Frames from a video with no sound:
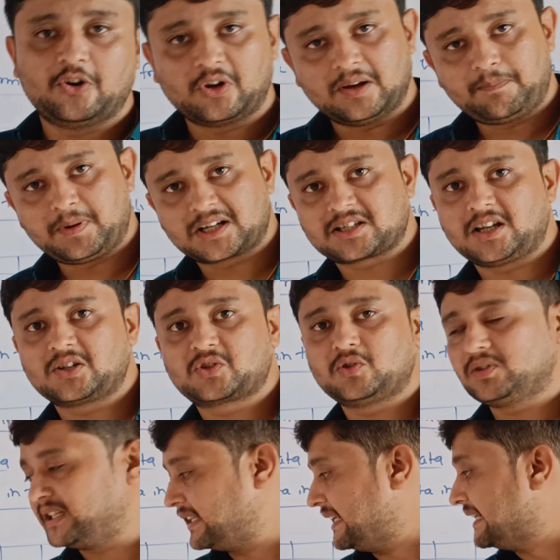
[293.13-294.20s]
developers
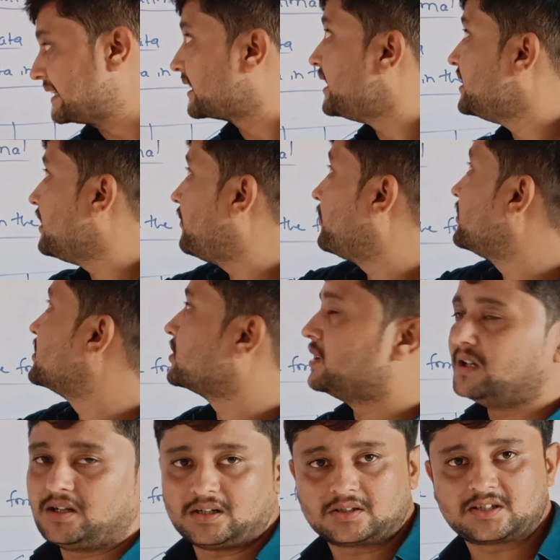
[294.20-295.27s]
also these kind
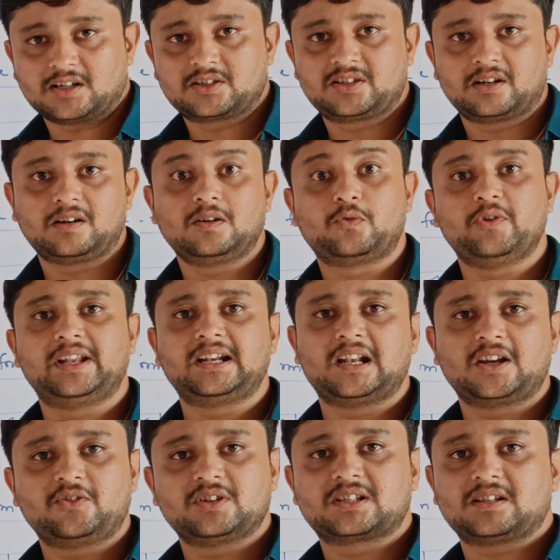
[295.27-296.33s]
of structural query
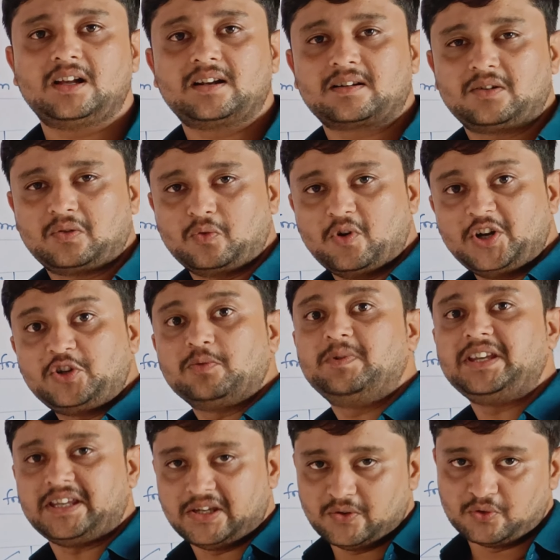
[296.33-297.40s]
languages are going to
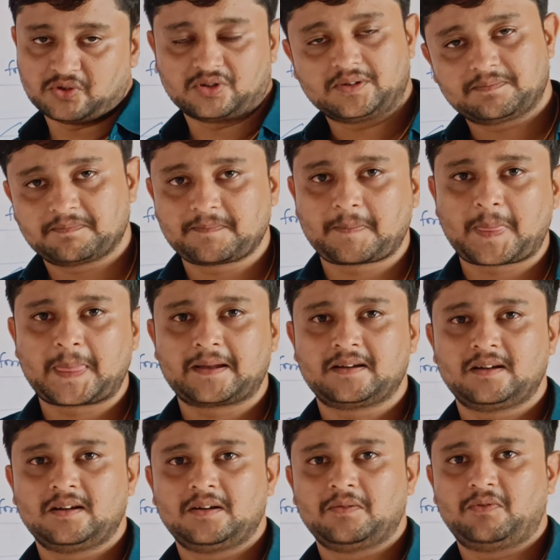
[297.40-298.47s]
be used.
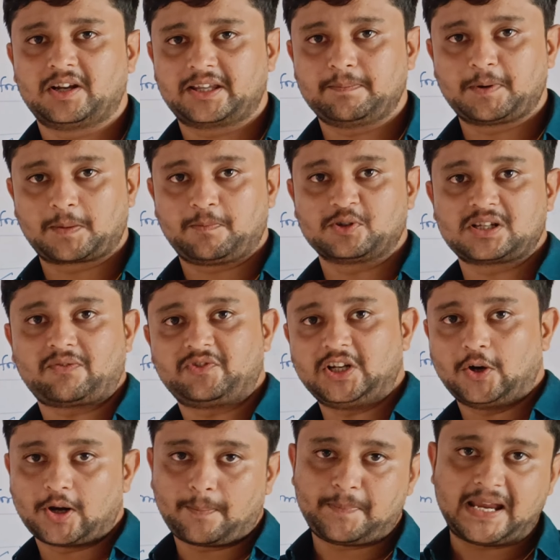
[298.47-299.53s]
for the purpose of
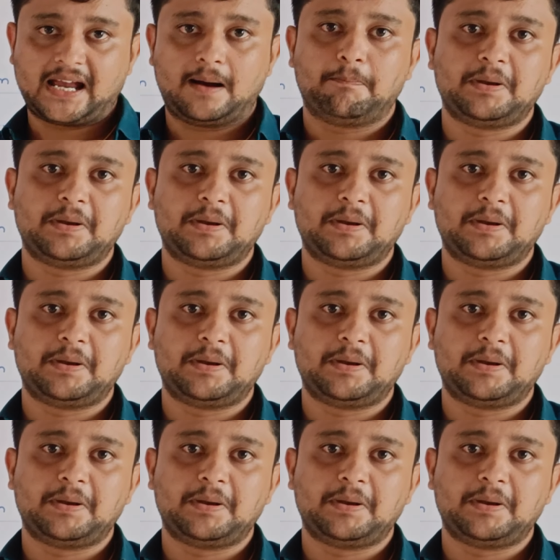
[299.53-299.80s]
developing